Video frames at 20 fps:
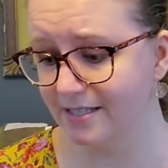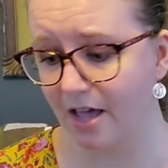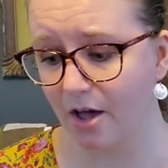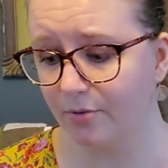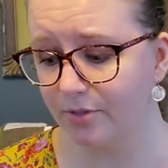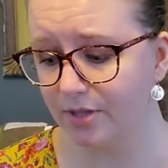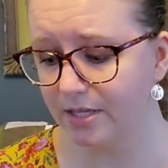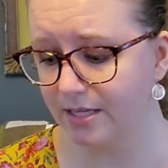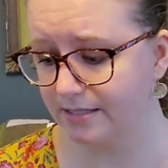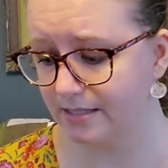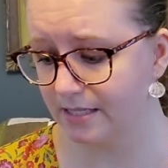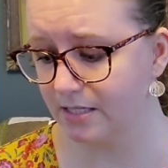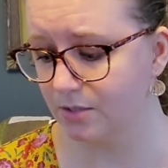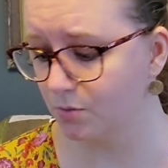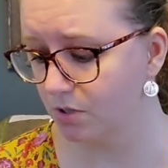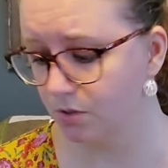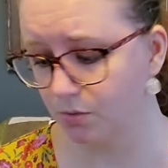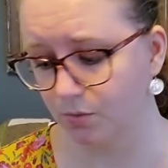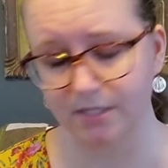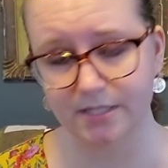as healthy as this
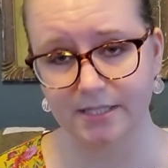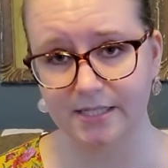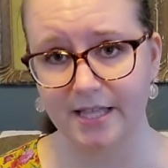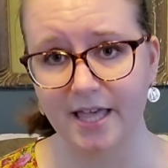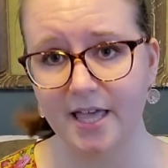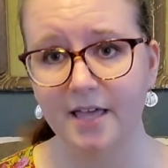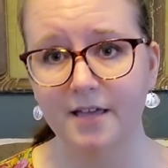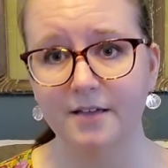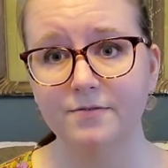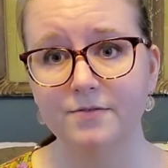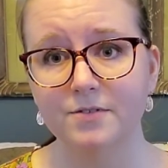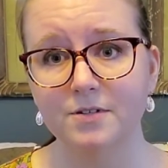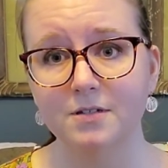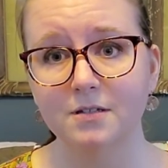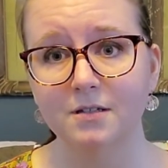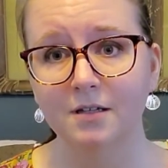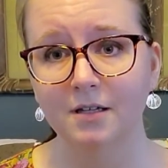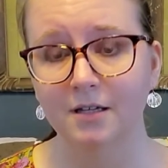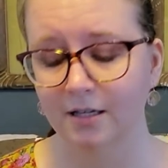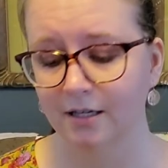one, what's left.
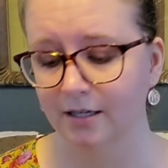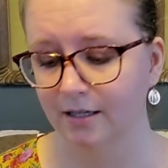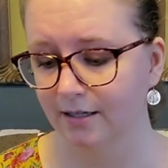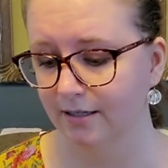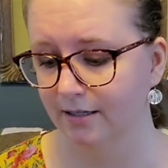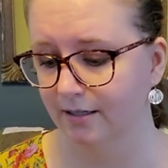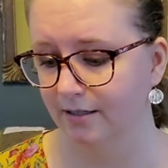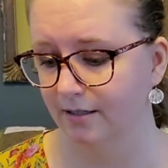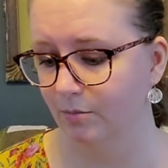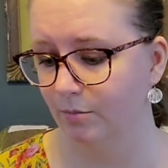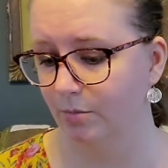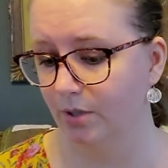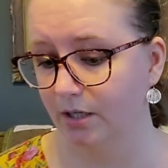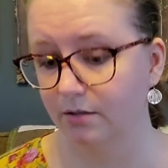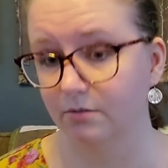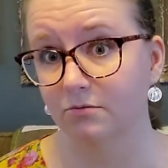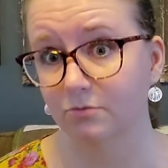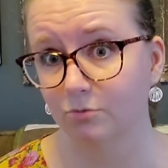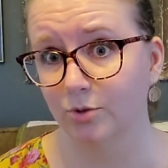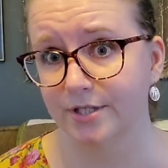
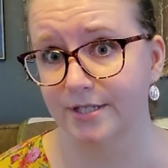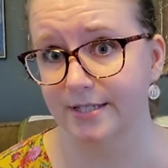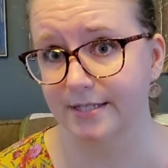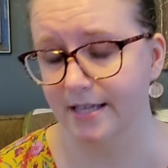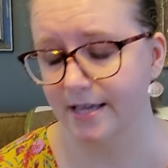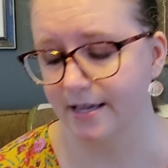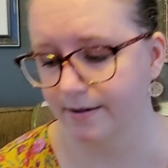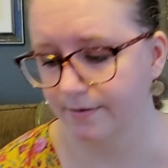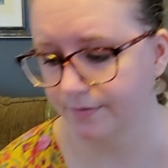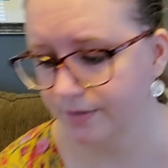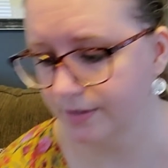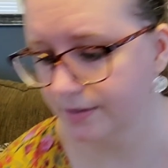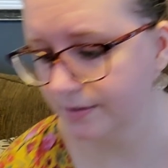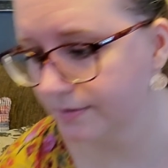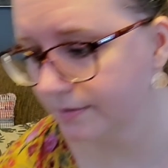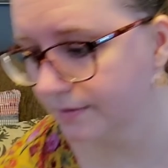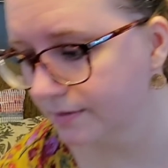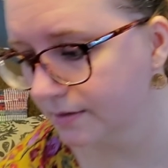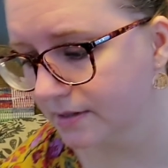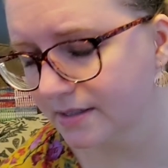But what's left,
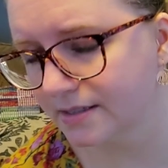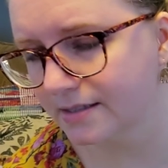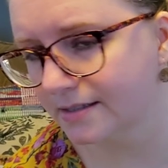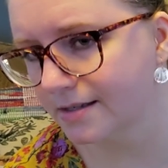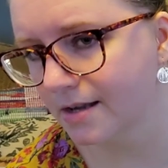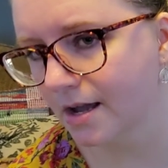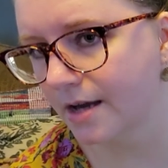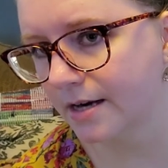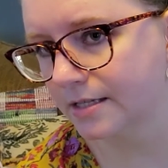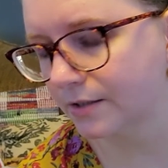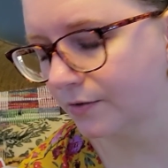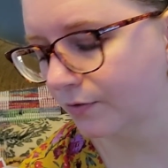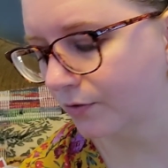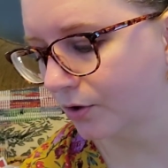it's not as